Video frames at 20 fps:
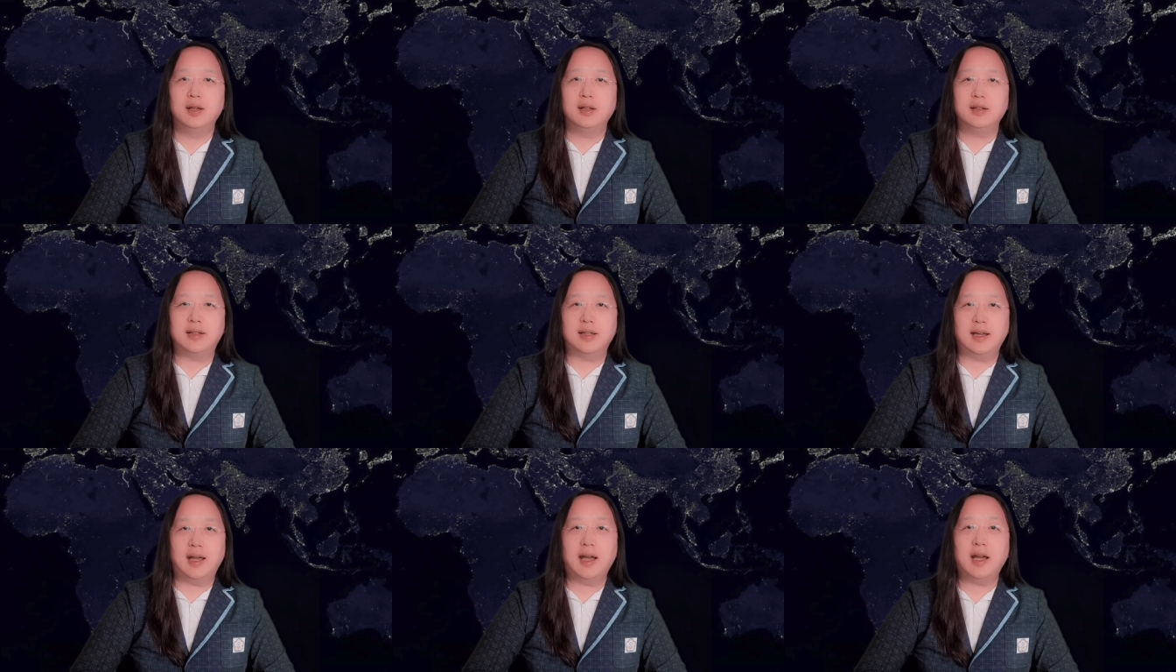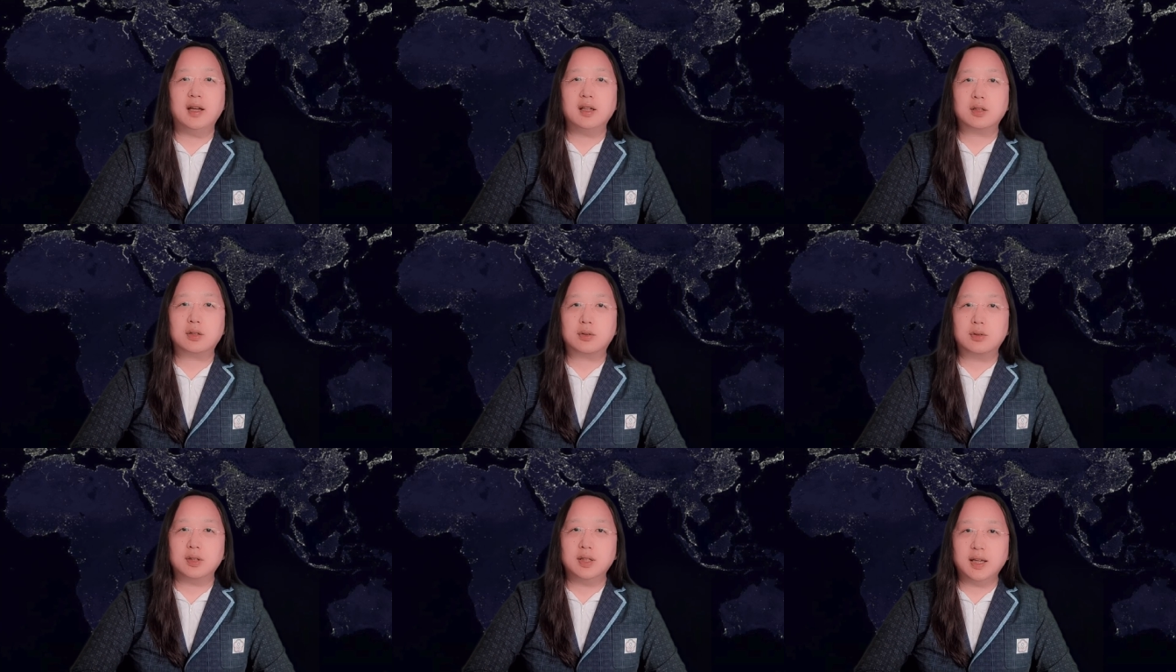They had
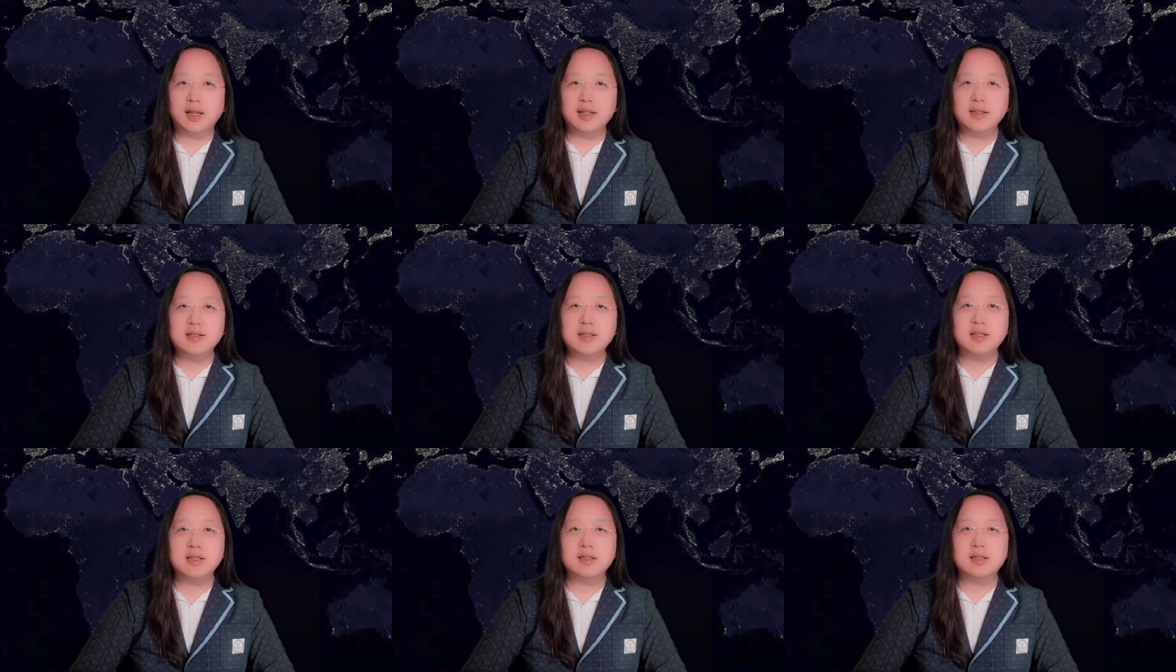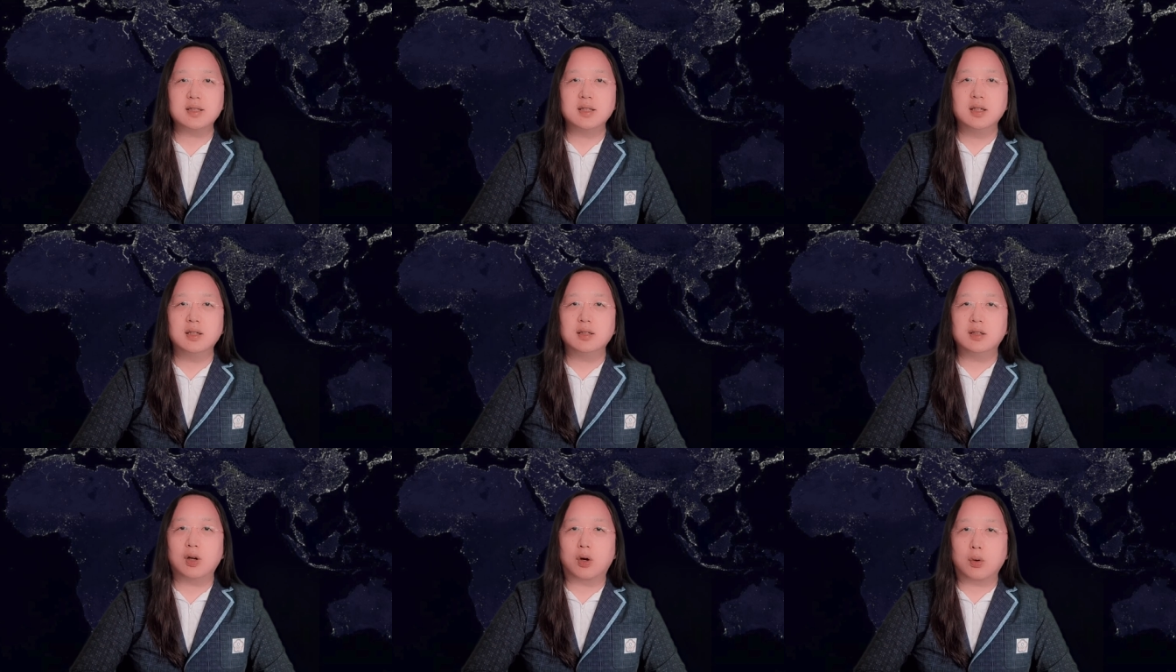created
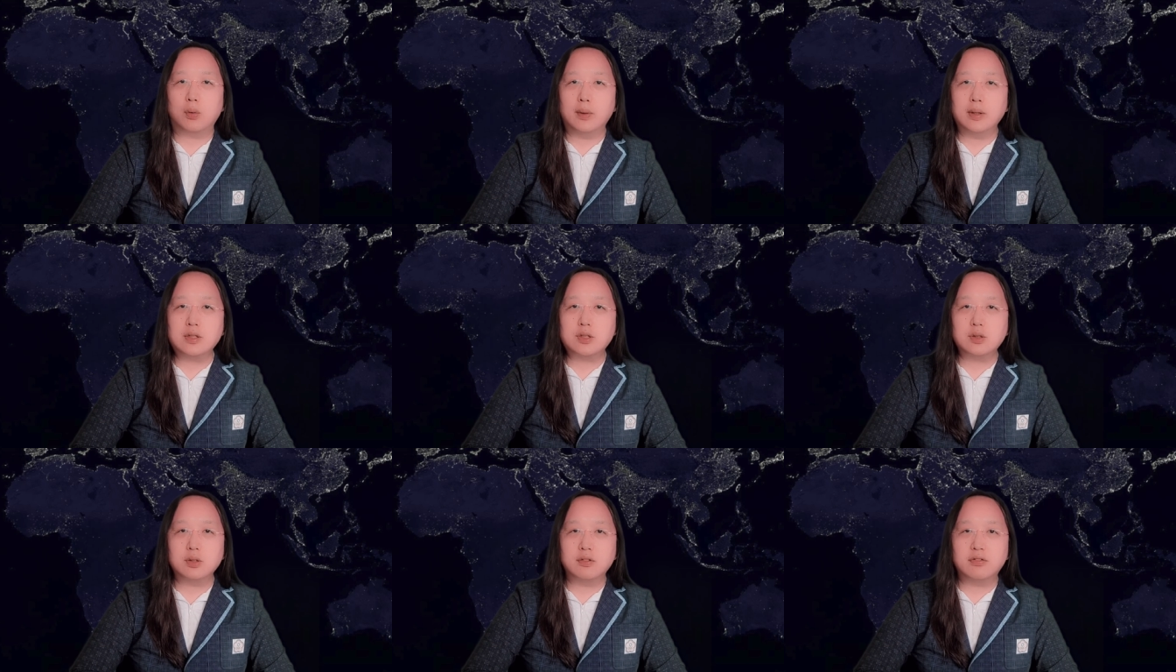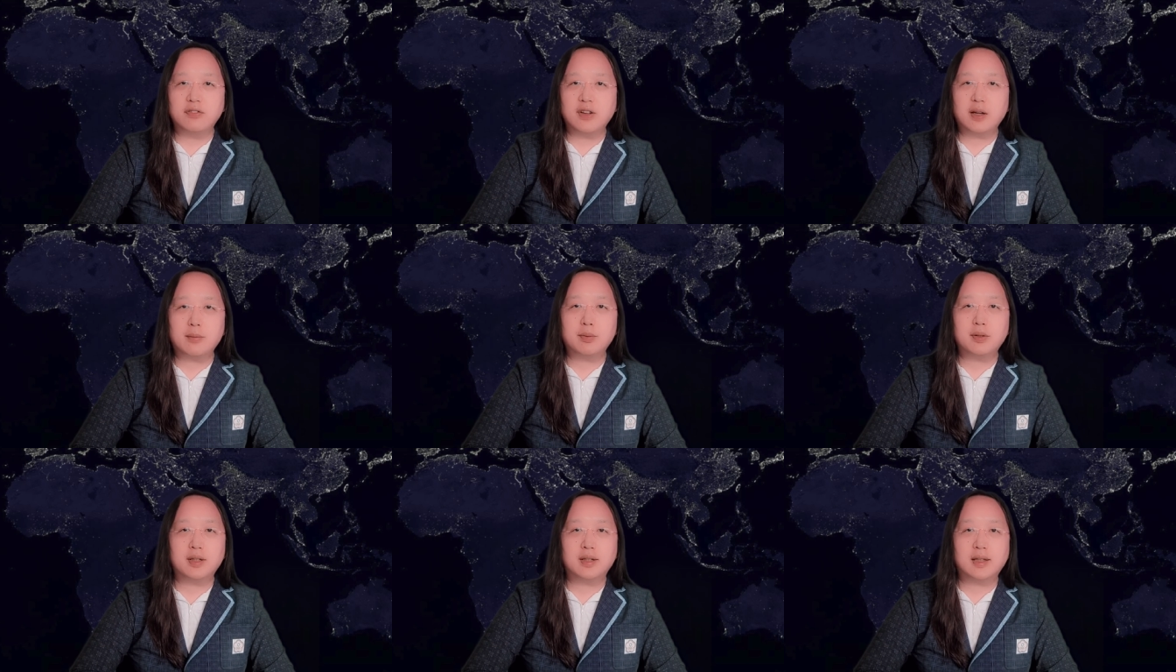the original
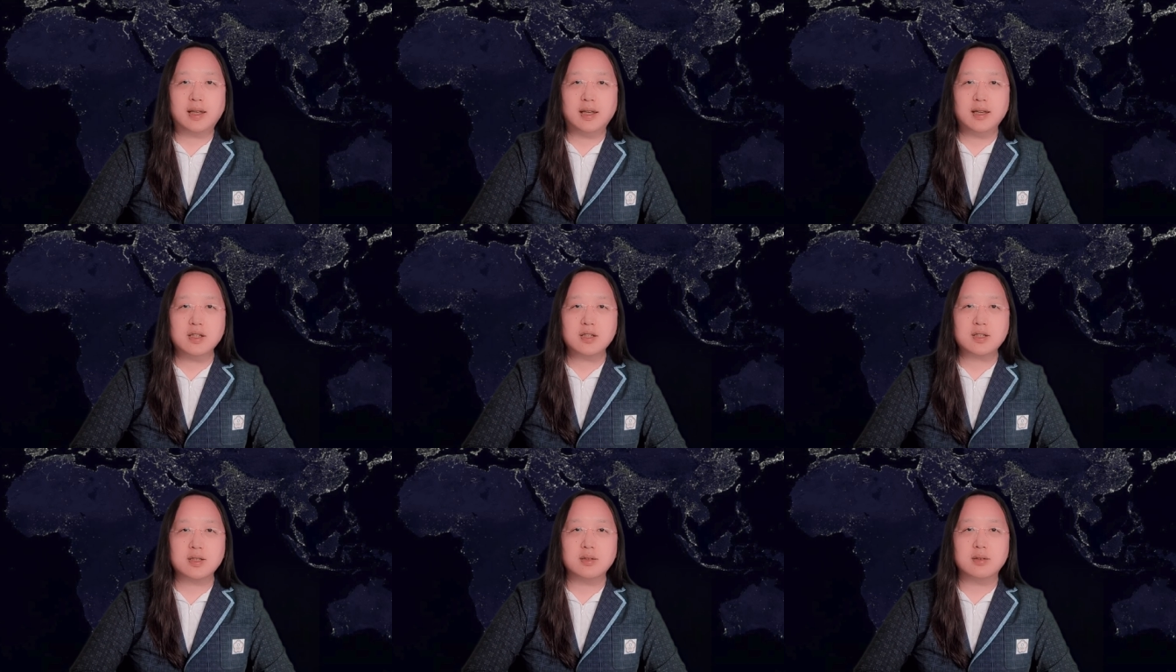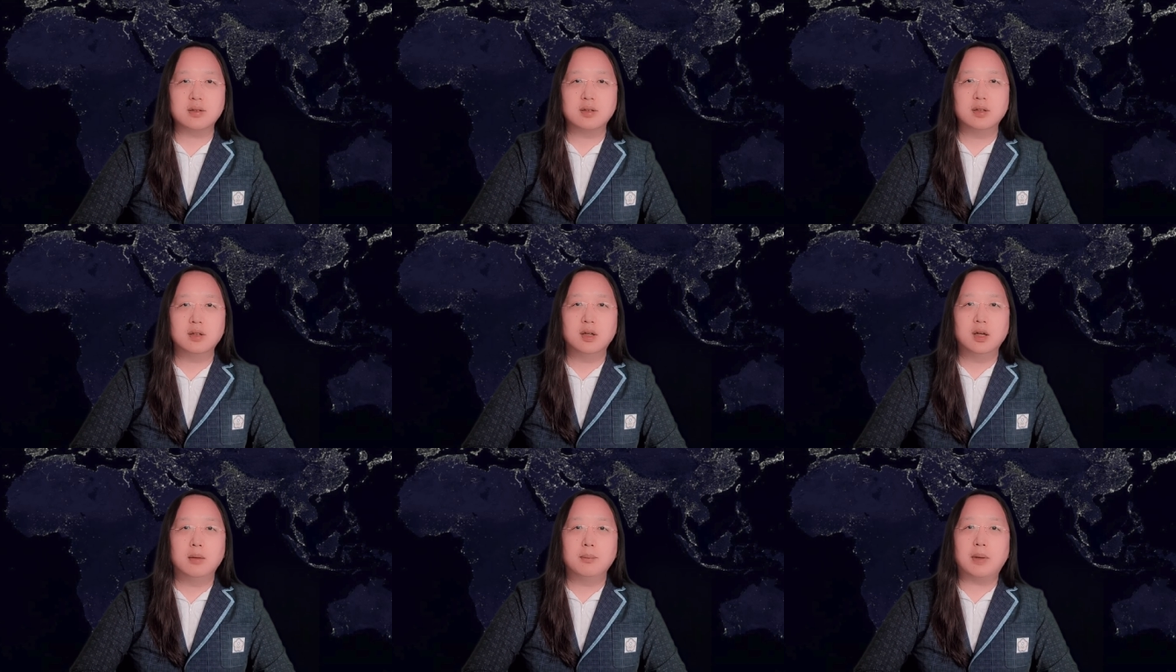fabrication
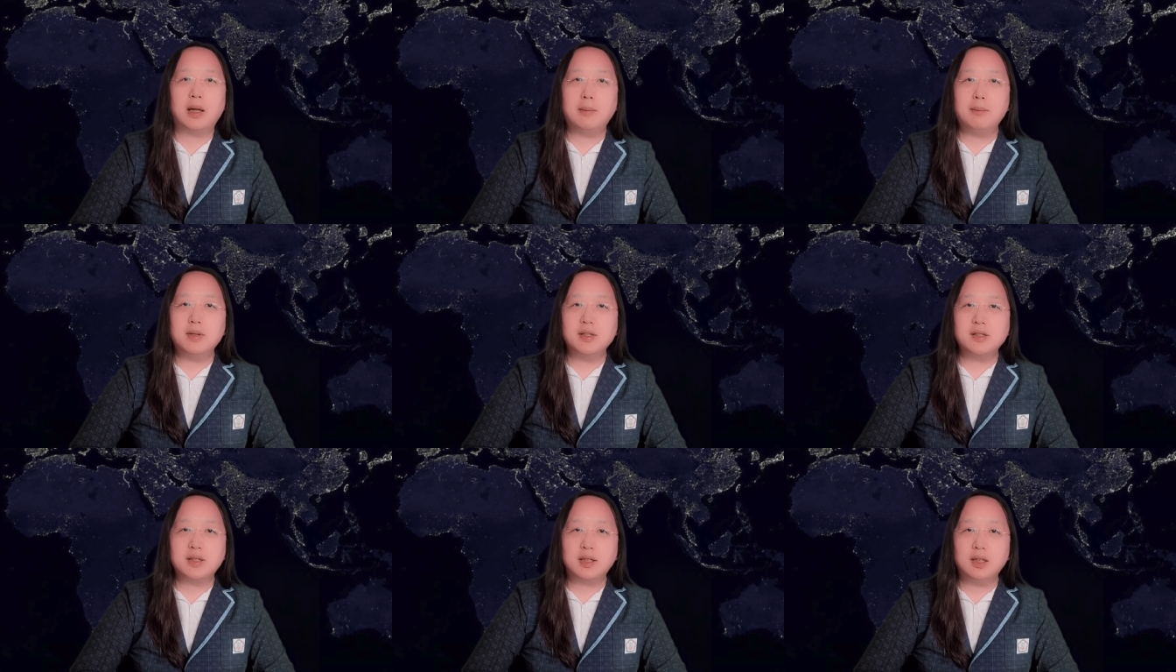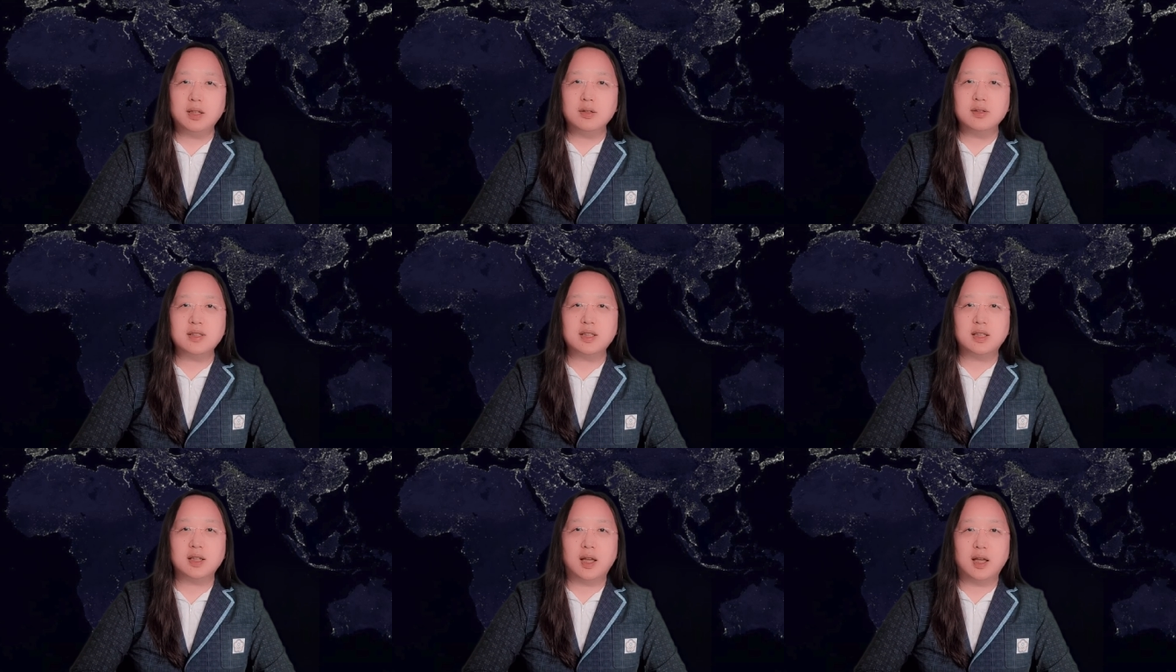by
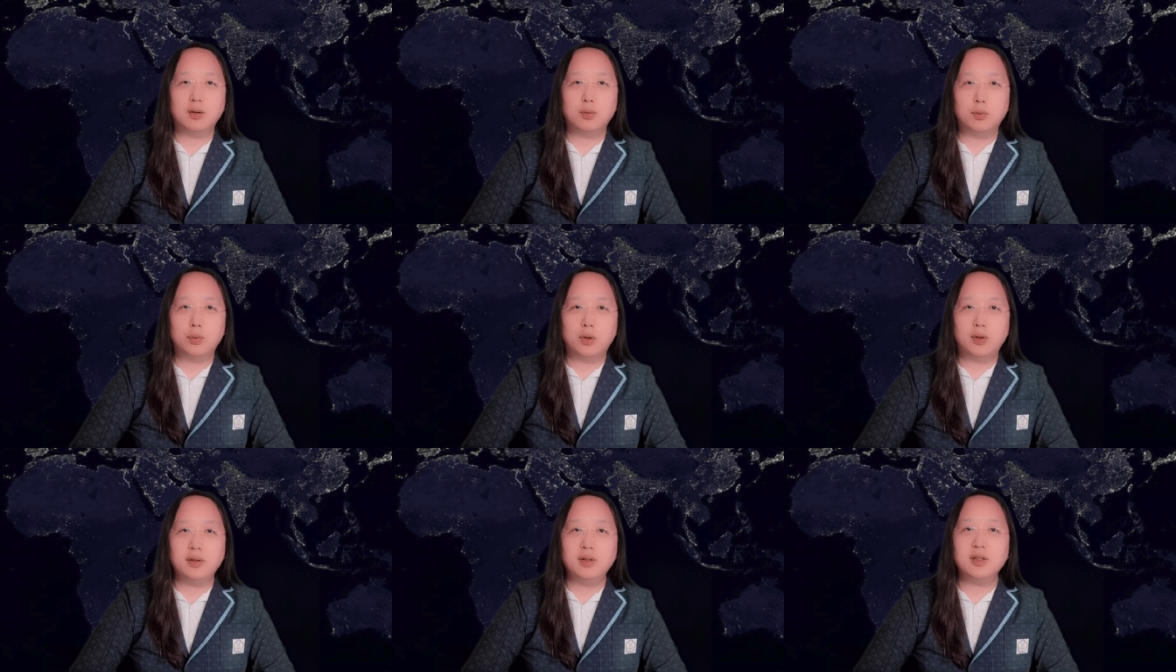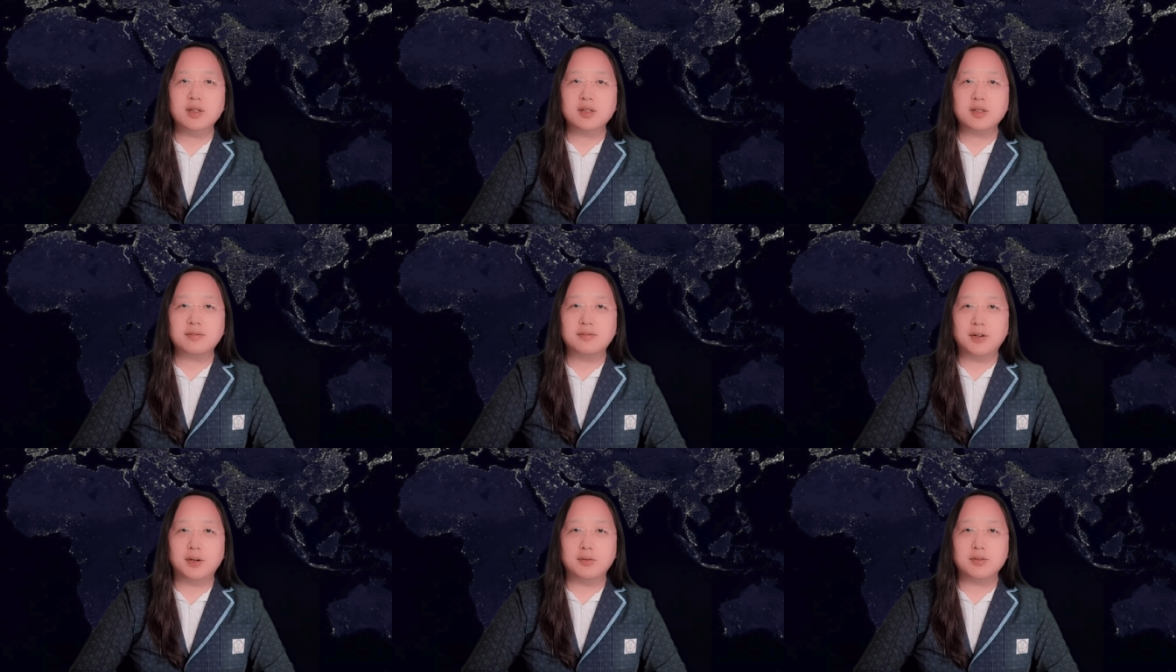misusing a
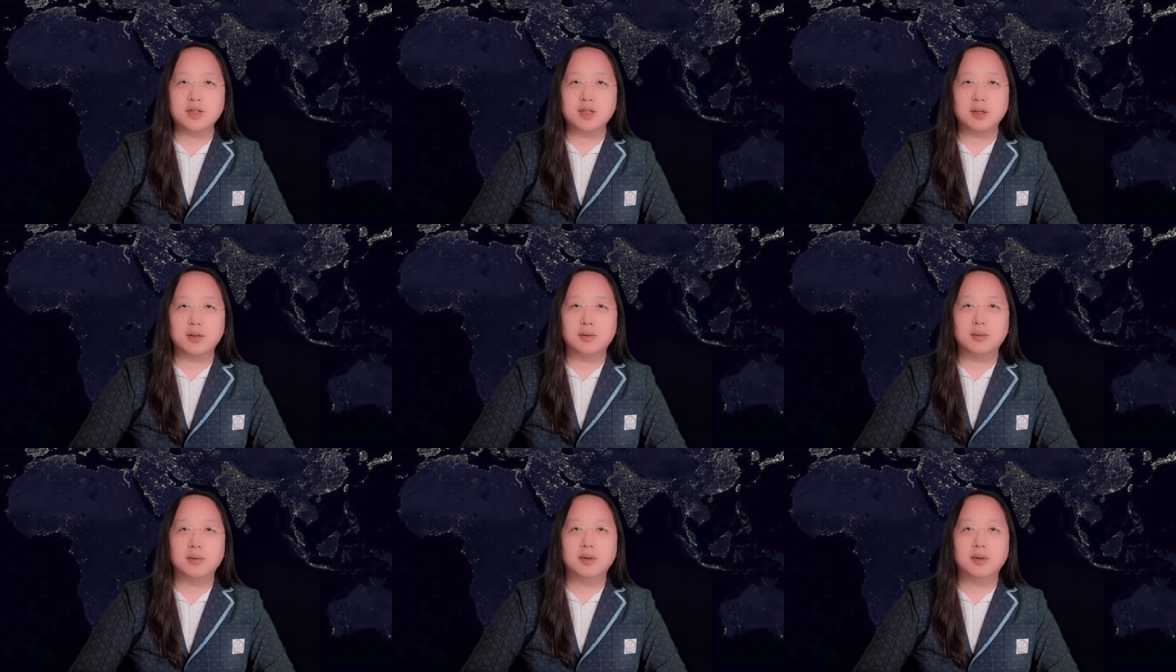Reuters photo